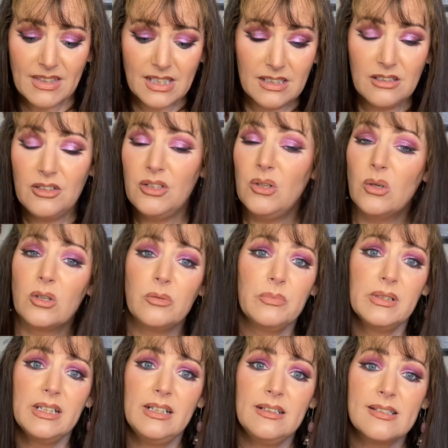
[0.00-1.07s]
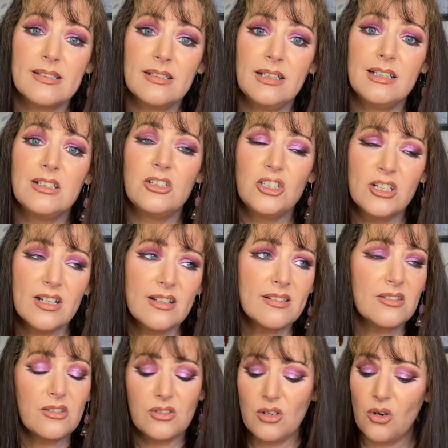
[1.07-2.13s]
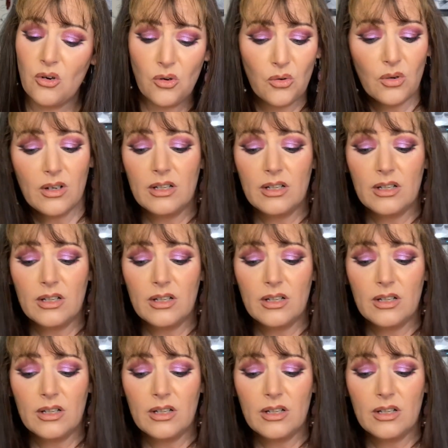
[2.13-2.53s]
no complaints. It's just so,